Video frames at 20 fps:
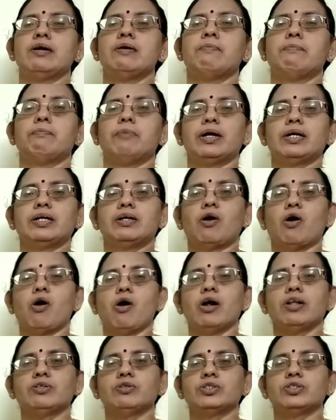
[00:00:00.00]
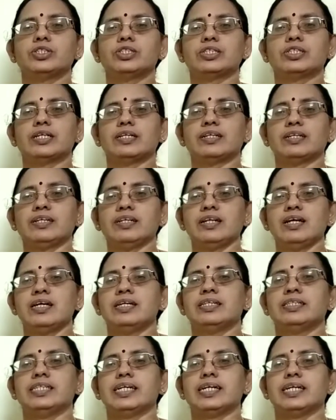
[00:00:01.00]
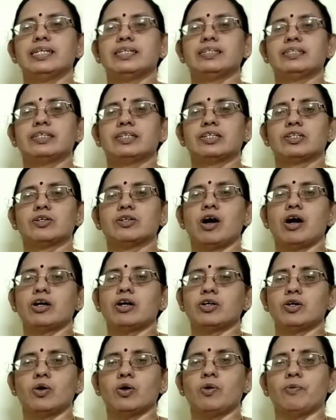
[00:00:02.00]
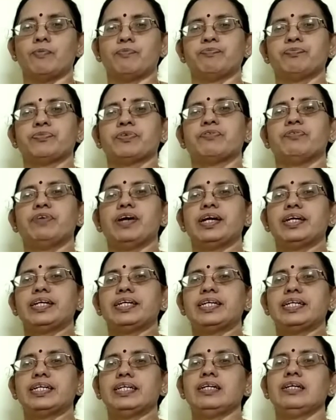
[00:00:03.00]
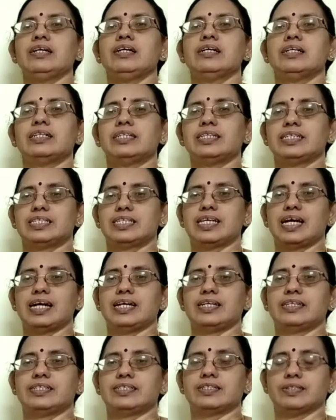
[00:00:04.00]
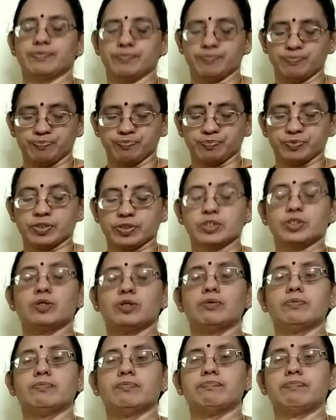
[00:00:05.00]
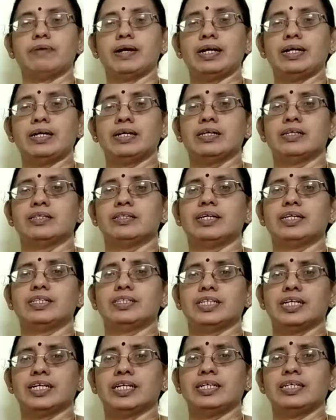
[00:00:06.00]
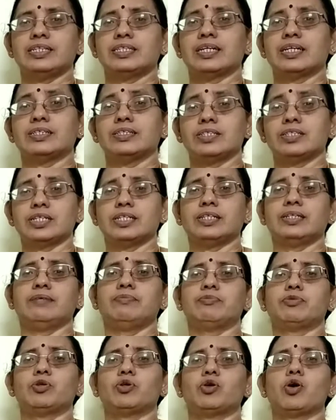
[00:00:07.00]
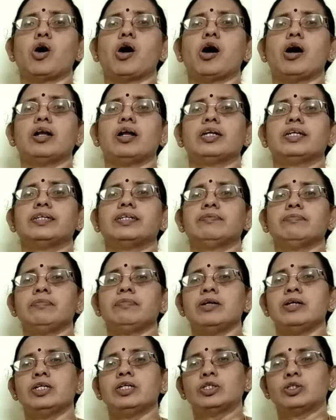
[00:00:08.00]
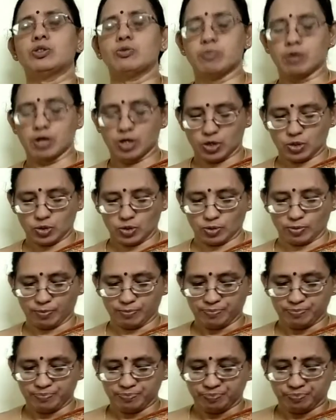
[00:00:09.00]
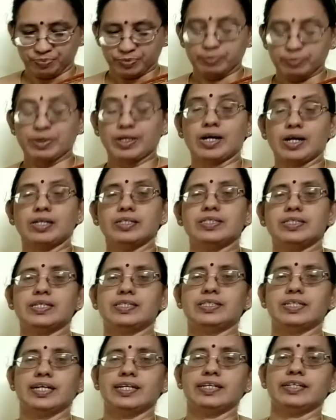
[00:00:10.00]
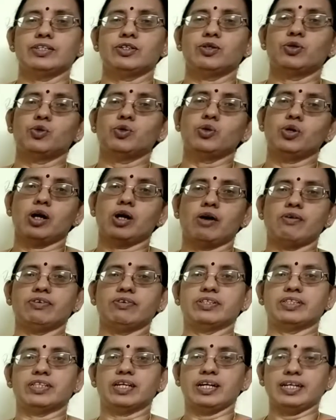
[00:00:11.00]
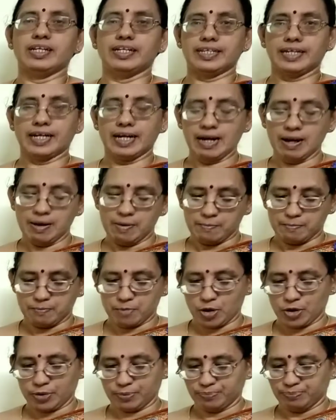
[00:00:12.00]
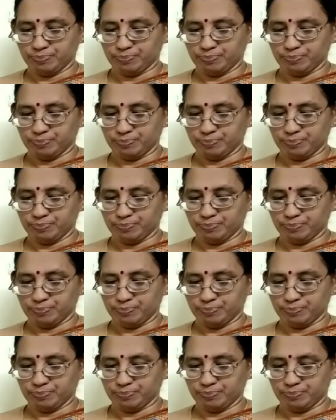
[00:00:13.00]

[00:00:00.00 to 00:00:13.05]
But all those children, they did not know where he resides. So, but the giant suggested them to call him tomorrow because the giant too loved the little boy.